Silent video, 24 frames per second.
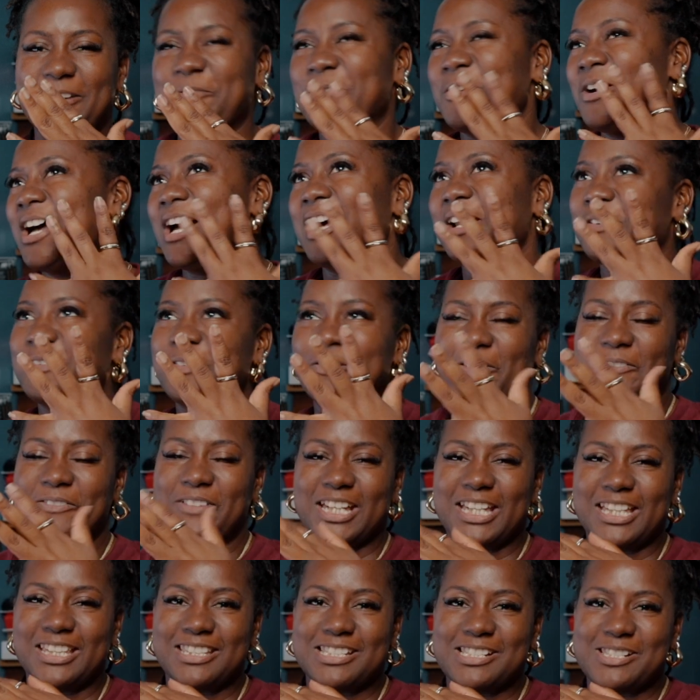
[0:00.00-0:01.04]
well, I don't know if I
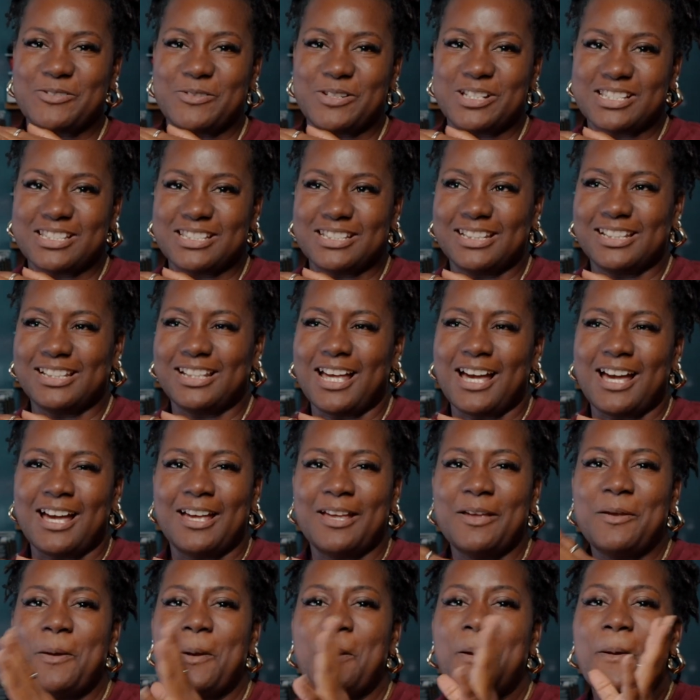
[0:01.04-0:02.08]
get this question a lot,
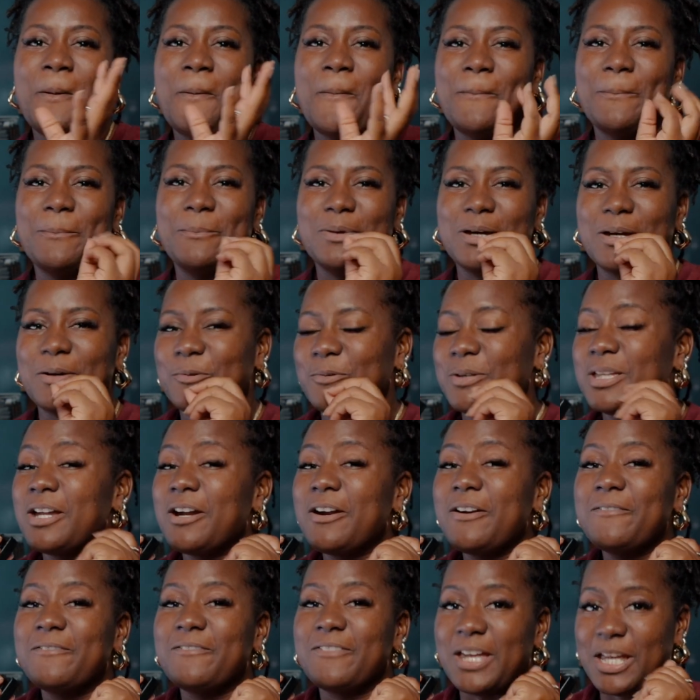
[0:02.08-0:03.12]
but we
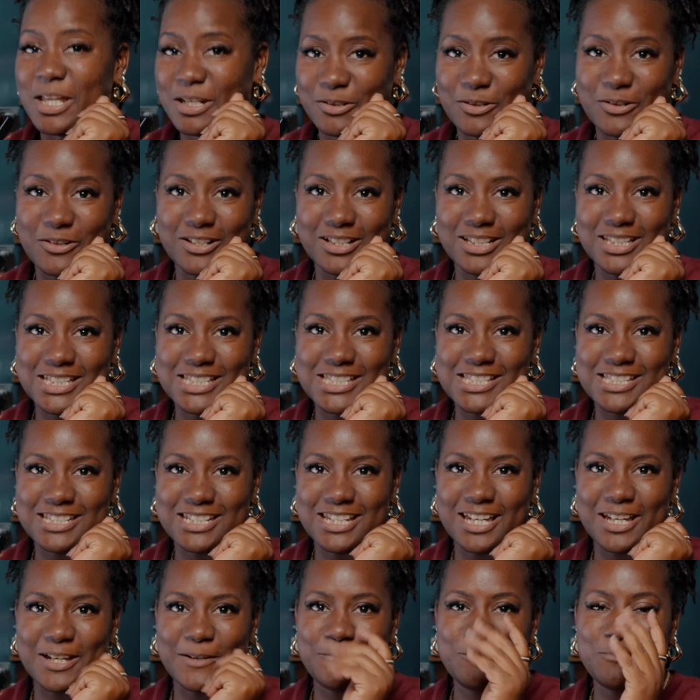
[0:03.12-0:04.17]
are fangirling
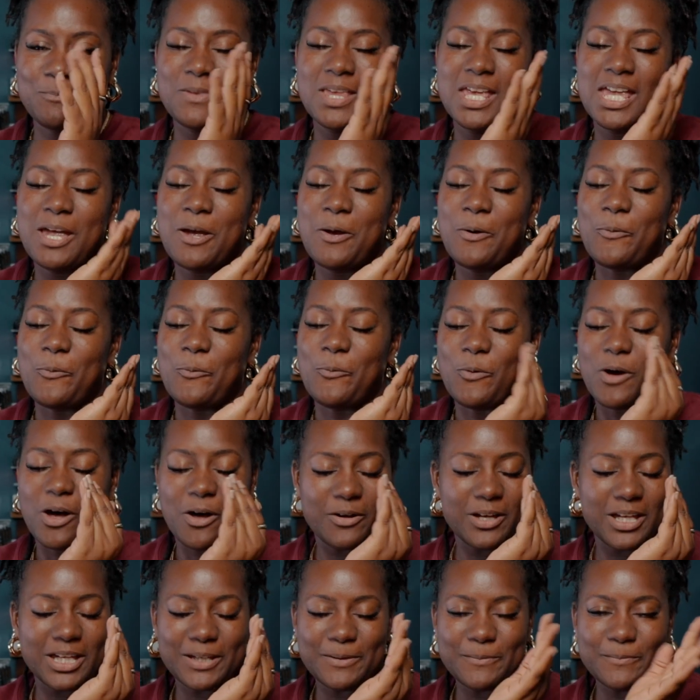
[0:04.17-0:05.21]
today.
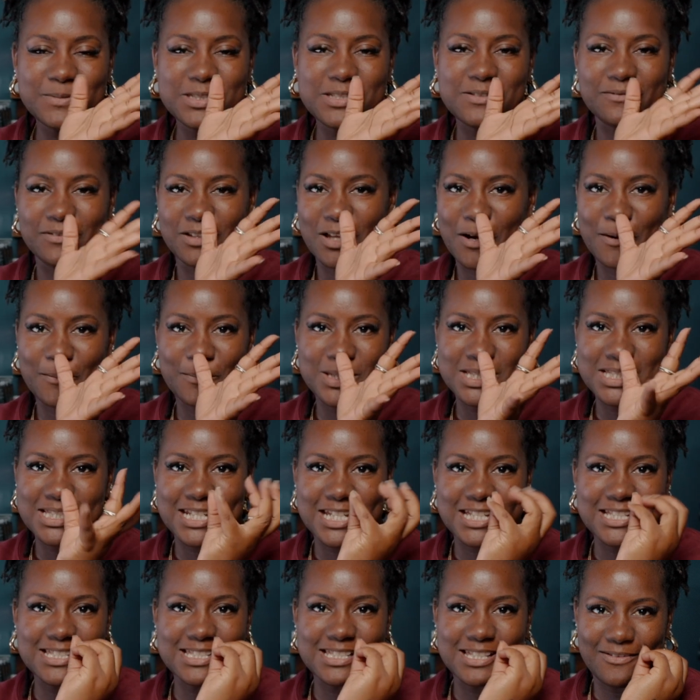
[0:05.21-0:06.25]
Welcome to Vlogmas
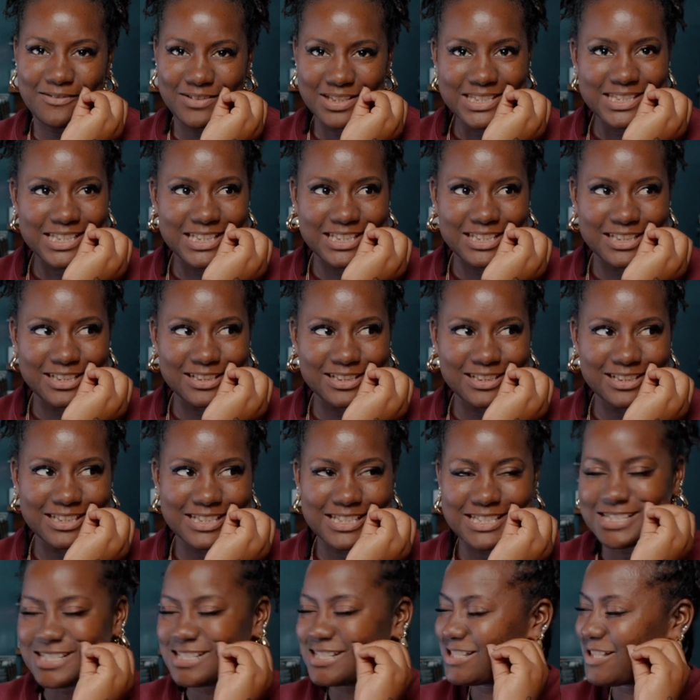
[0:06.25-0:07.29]
Day 17.
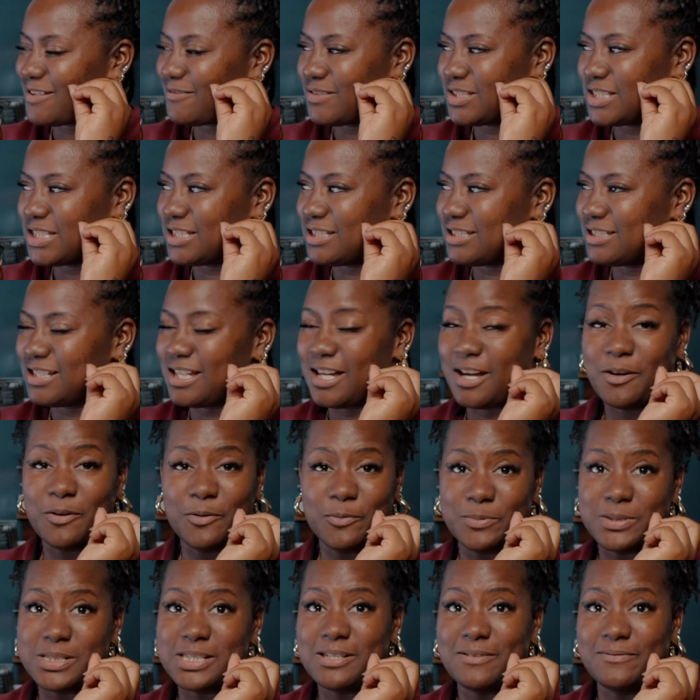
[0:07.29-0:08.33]
Is this 17? I
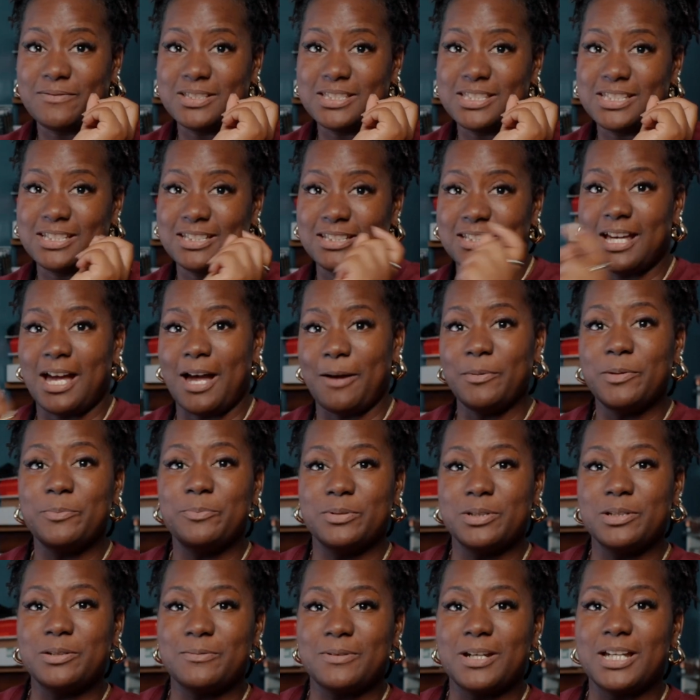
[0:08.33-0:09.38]
hope it's 17. I'm gonna
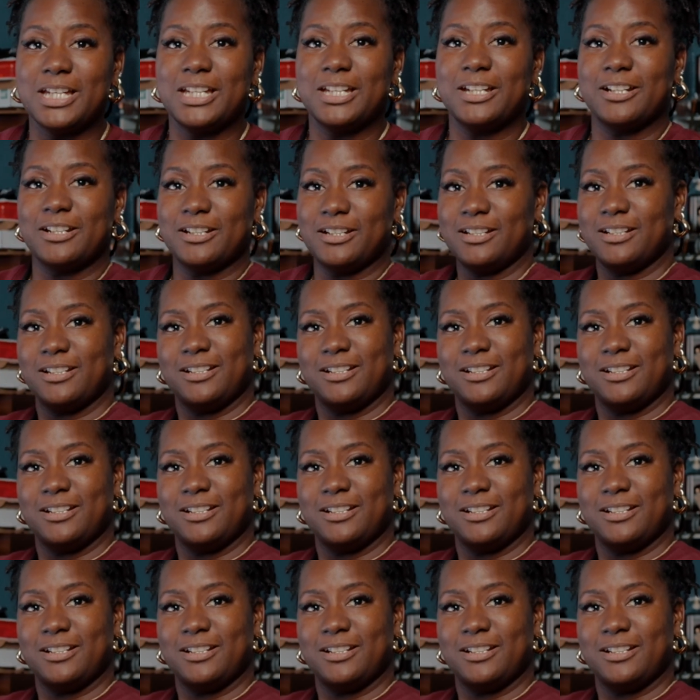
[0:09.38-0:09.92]
put it right here